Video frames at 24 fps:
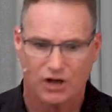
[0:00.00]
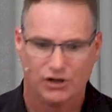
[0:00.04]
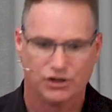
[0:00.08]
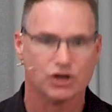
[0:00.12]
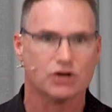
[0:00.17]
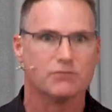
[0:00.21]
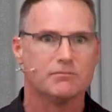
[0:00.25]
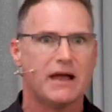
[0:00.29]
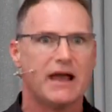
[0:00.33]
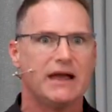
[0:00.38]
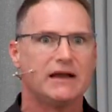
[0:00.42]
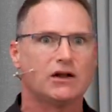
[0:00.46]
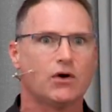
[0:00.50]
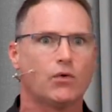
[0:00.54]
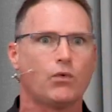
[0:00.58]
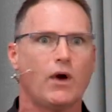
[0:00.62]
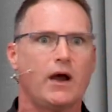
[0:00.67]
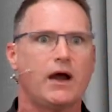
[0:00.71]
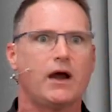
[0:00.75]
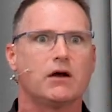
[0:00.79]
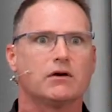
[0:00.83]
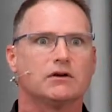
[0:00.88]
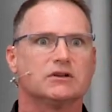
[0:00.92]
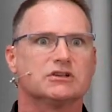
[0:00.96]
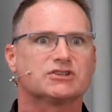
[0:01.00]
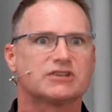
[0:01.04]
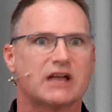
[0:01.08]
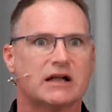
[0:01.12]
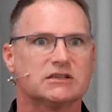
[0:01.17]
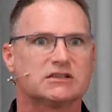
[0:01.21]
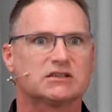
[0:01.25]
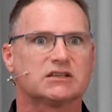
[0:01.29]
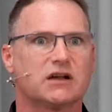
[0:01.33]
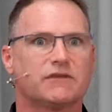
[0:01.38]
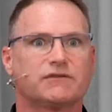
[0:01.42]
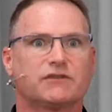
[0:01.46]
You're made aware and
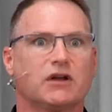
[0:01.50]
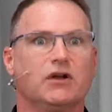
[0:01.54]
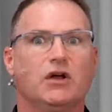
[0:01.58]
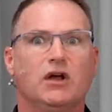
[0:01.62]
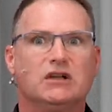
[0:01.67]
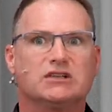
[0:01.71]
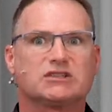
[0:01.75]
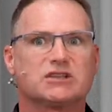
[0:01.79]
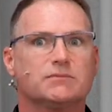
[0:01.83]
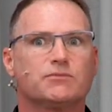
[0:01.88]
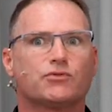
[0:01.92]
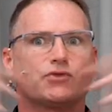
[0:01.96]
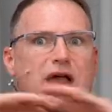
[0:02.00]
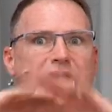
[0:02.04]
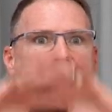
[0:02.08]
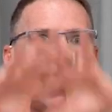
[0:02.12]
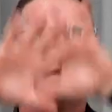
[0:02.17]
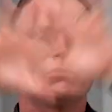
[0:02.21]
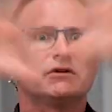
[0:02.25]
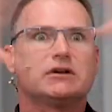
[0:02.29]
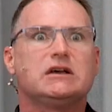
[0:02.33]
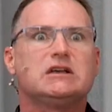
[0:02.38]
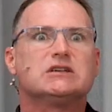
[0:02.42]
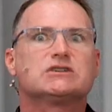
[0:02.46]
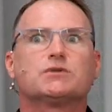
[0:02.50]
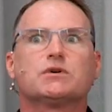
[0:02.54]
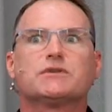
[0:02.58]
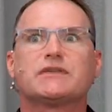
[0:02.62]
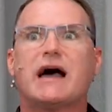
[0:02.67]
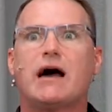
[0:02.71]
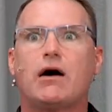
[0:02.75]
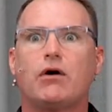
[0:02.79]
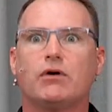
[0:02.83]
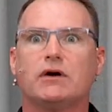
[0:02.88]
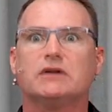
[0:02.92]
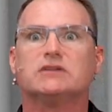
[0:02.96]
sensitive to some realities without